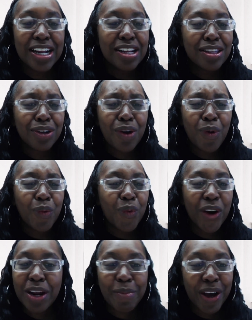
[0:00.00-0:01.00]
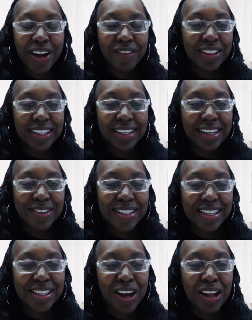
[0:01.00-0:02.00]
So don't worry about everything else
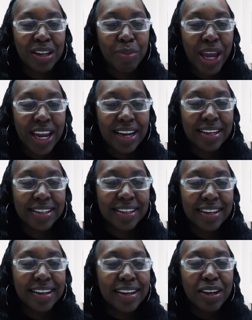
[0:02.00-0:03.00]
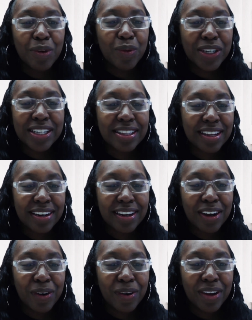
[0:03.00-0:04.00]
that's on the page. We're just going to
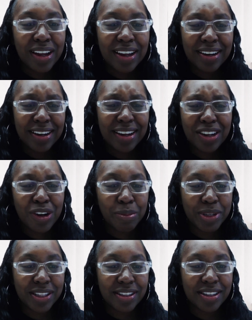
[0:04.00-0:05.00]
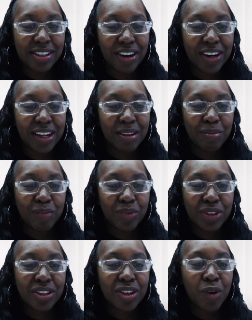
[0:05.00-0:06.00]
go and get your business started.
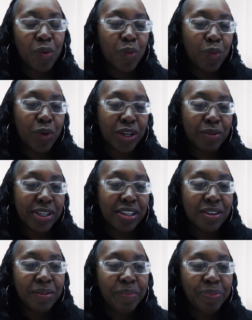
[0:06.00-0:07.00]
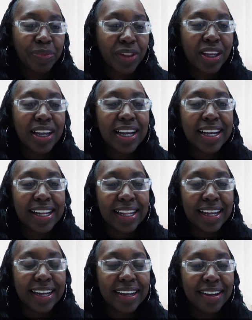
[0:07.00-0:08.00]
So what do?
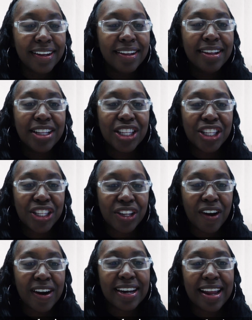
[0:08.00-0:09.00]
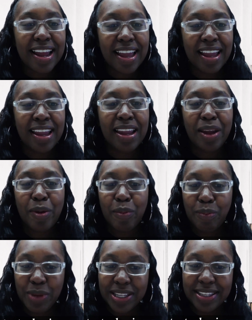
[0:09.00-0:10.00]
Click Start a
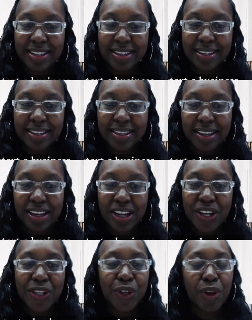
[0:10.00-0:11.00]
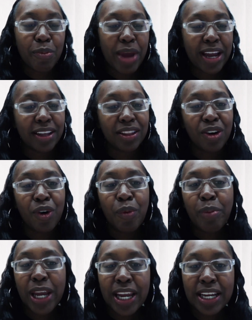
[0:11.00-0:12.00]
Business. So you're back at the home
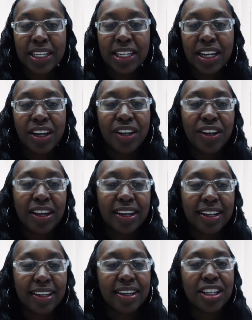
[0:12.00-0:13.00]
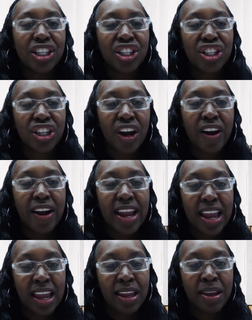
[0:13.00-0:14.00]
page. You're going to click Start
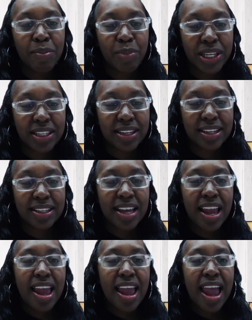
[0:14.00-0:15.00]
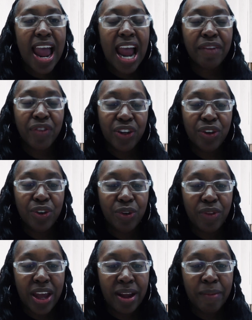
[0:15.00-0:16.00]
a Business. After you do
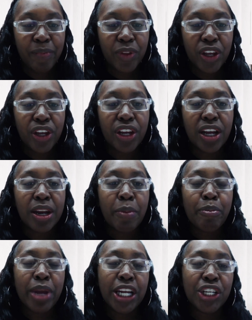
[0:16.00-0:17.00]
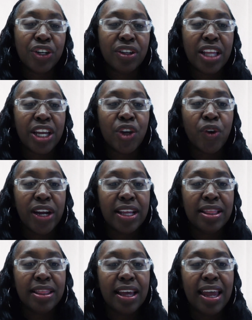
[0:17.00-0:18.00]
that, you're going to make sure that you're
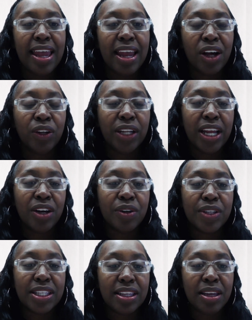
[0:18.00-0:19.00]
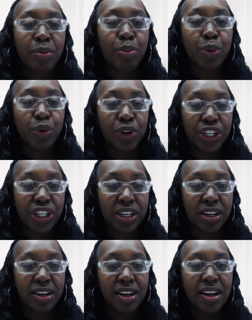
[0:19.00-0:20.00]
in the LLC
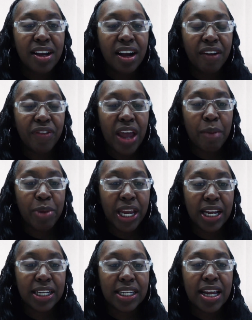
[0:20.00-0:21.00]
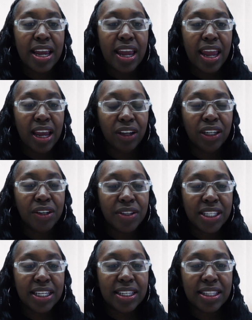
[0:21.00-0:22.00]
portion of that page.
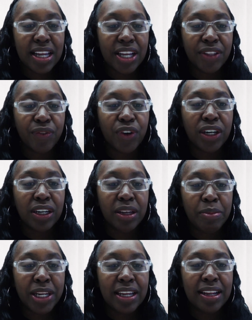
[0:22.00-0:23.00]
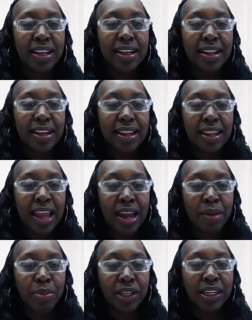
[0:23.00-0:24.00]
LLC stands for Limited
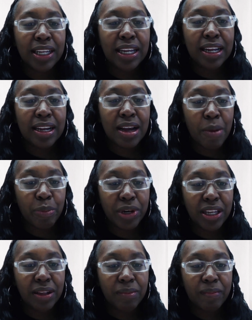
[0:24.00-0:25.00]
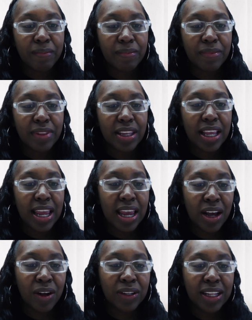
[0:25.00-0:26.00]
Liability Company,
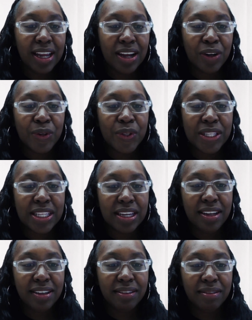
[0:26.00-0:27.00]
LLC.